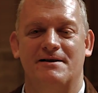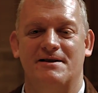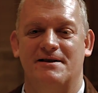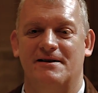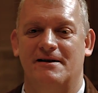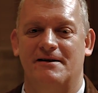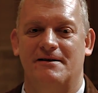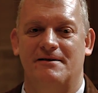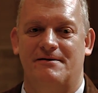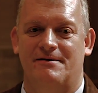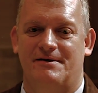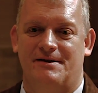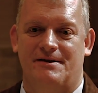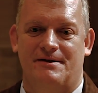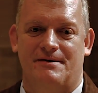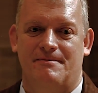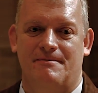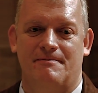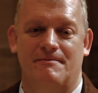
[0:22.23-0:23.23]
I decided
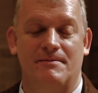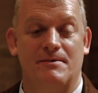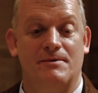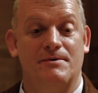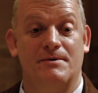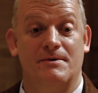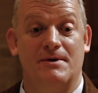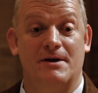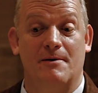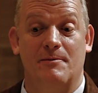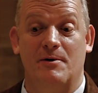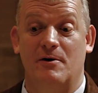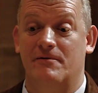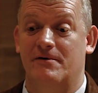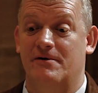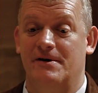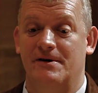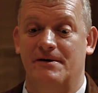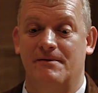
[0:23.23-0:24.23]
to
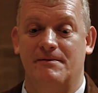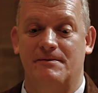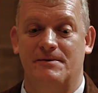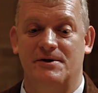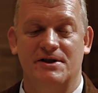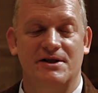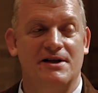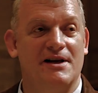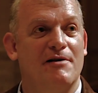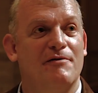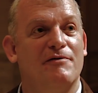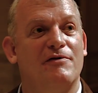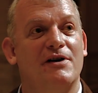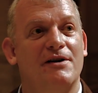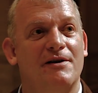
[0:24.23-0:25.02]
come over and just and